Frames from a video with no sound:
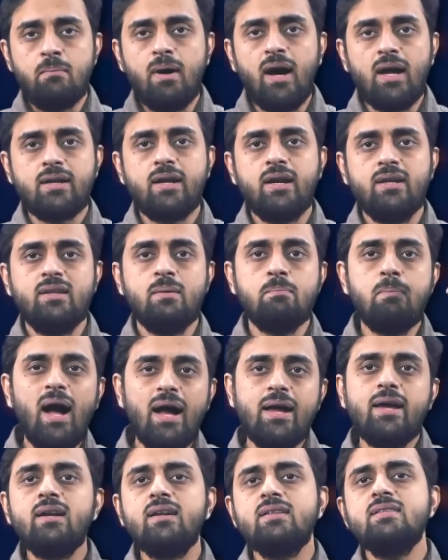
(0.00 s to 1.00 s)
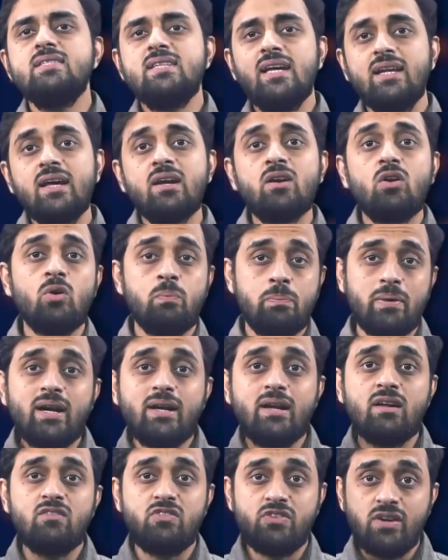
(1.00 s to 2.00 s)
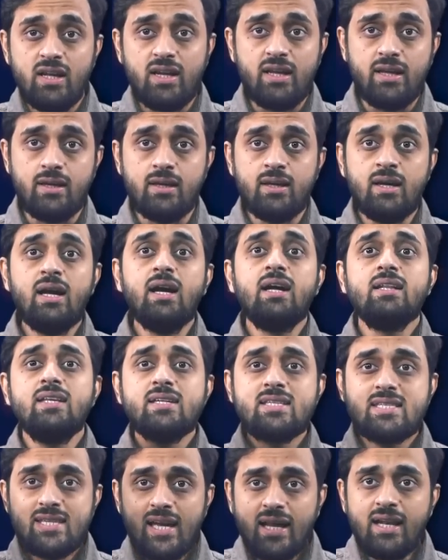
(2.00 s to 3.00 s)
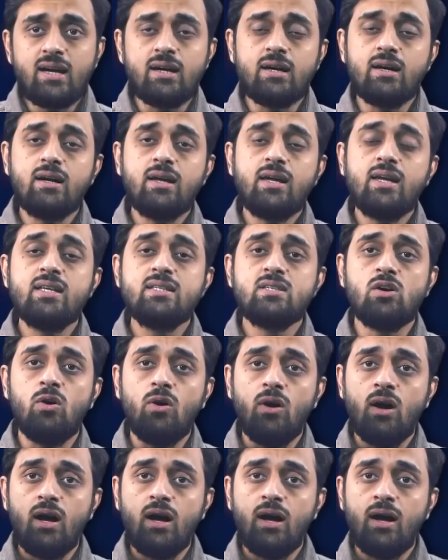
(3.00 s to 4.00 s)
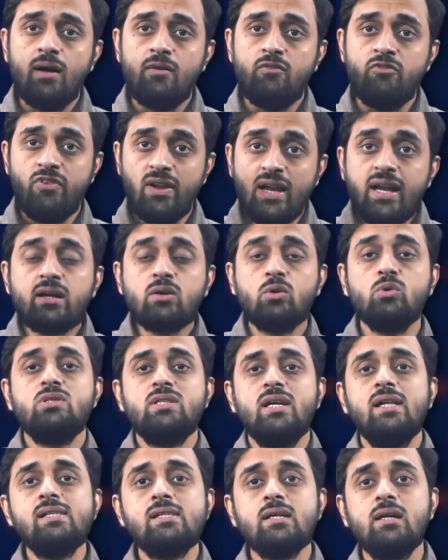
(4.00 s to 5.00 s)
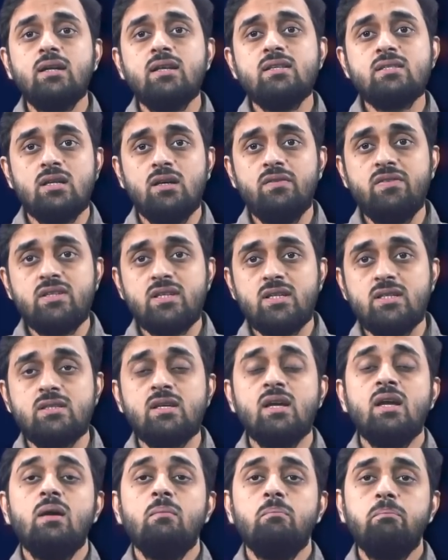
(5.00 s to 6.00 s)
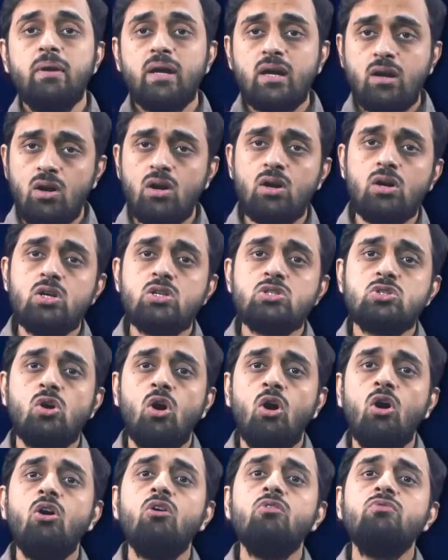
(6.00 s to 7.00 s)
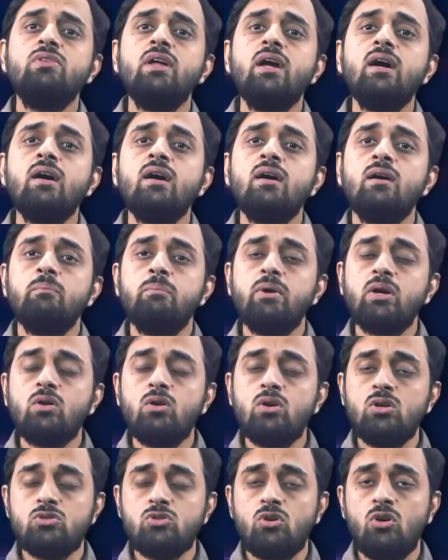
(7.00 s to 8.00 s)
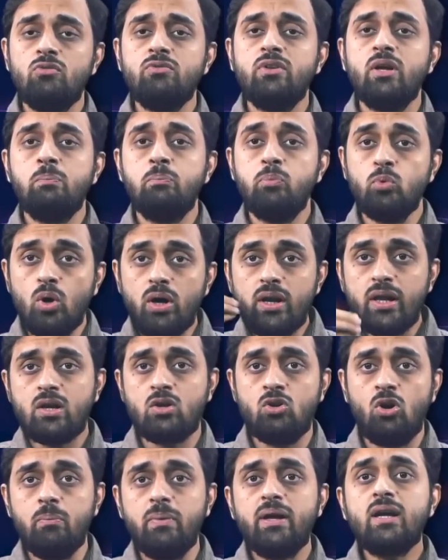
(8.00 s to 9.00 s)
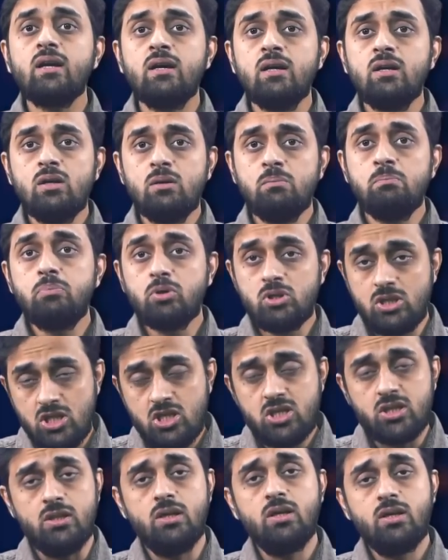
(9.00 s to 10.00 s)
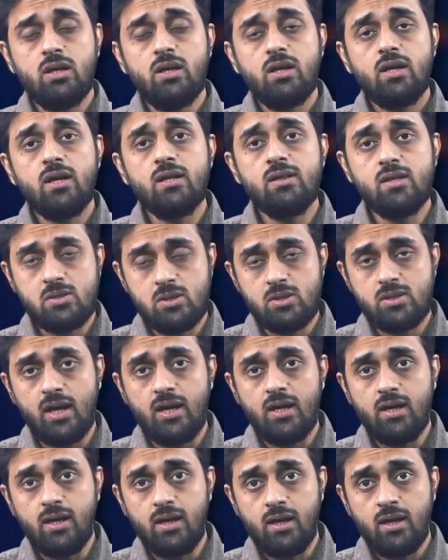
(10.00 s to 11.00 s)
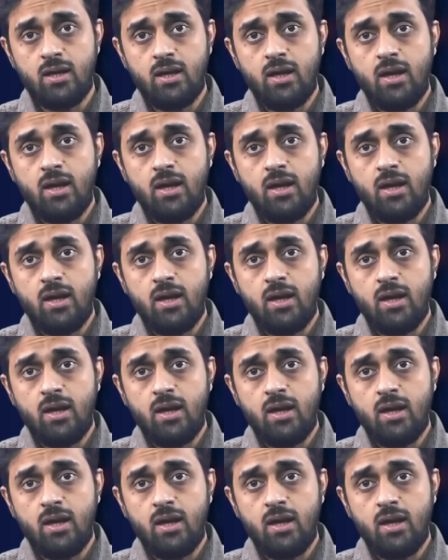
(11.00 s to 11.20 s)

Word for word: the market, the buyer and seller are operating freely, the seller is uh, willing to sell certain services because of their because of their poor economic position in the society,